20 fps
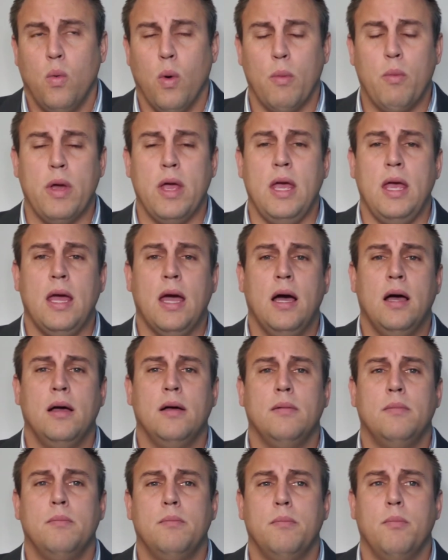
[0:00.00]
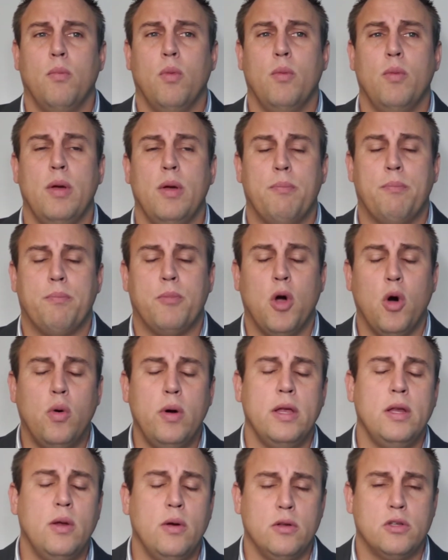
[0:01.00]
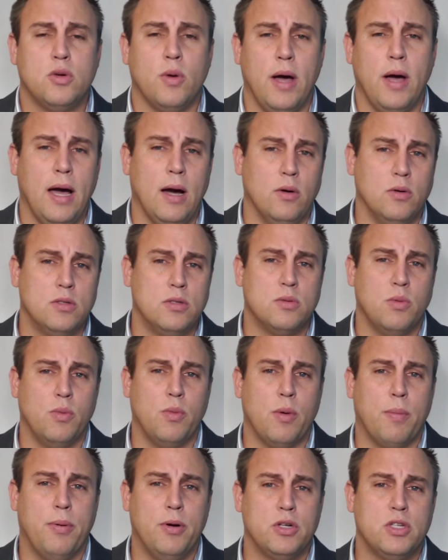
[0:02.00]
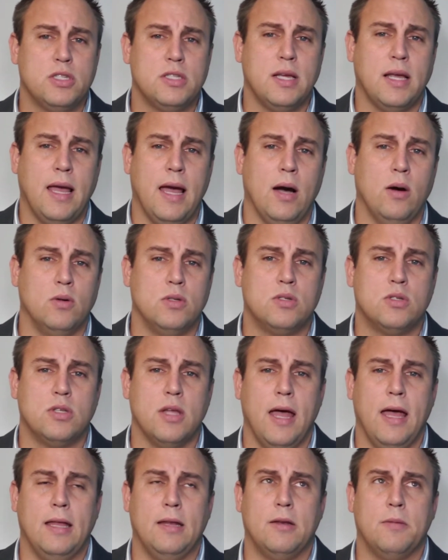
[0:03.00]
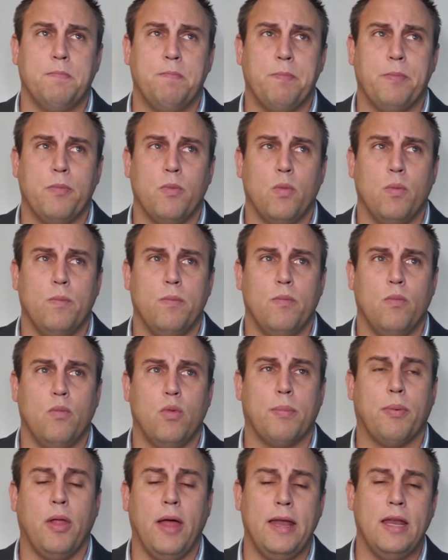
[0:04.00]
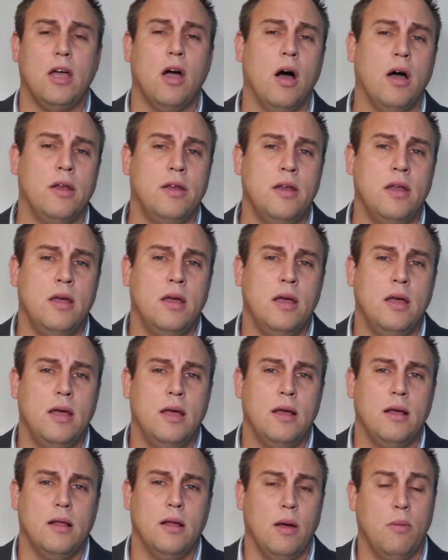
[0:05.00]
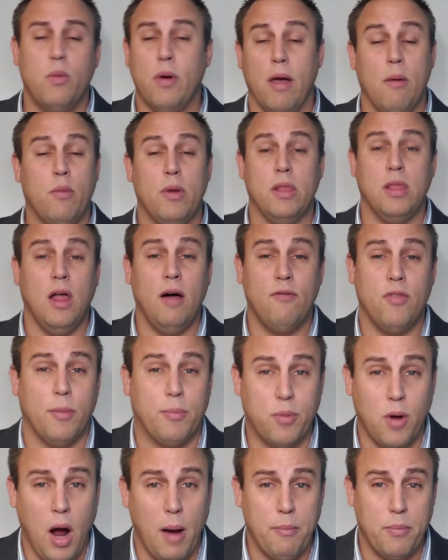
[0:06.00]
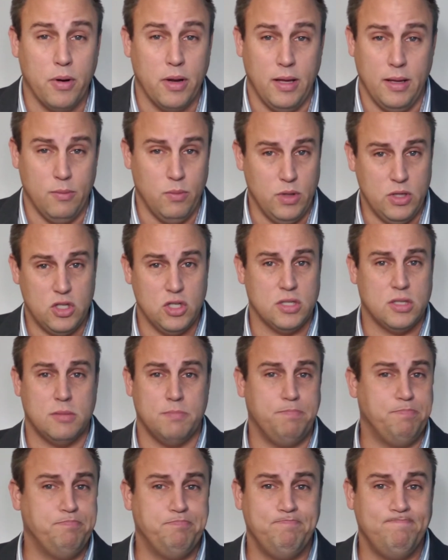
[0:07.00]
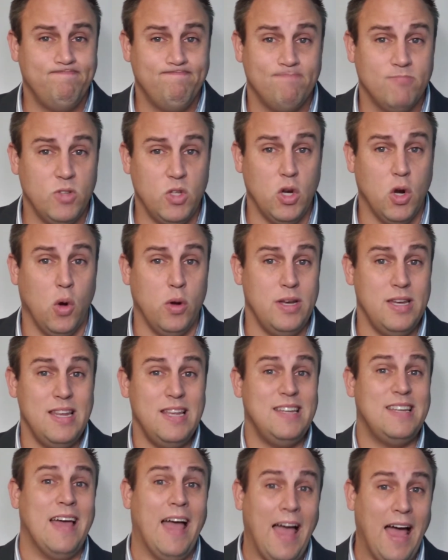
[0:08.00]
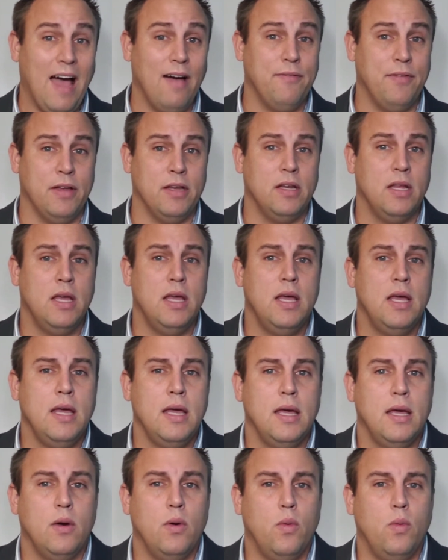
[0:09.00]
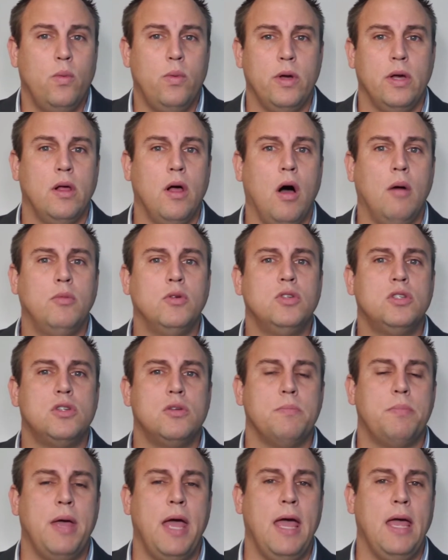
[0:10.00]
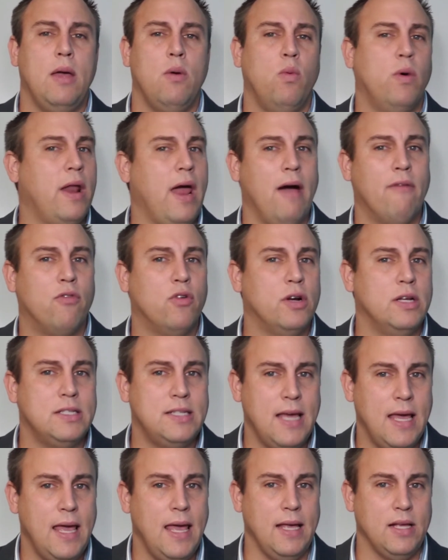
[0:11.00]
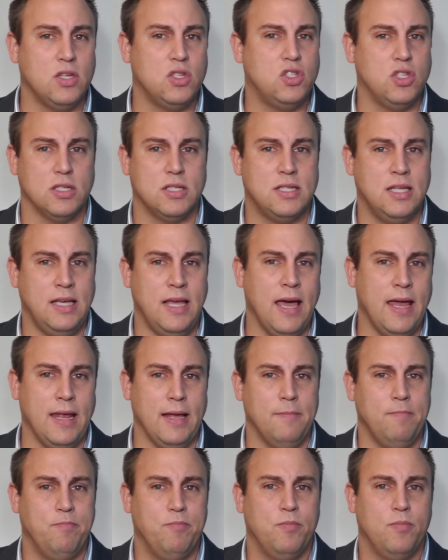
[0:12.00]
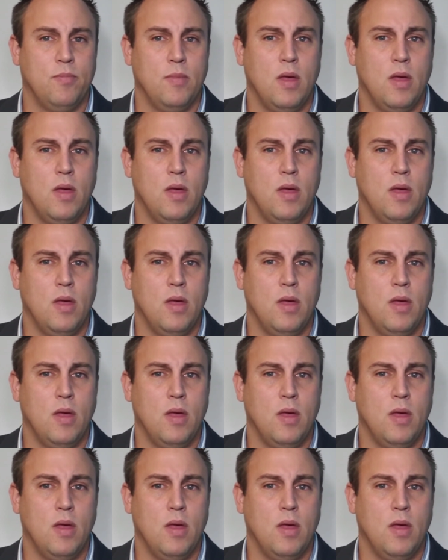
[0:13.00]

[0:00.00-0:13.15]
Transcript: When we go into a house, when we're purchasing a house and we're planning on, and we love the property and we just, need to have it, we'll almost pay whatever it takes just to get it.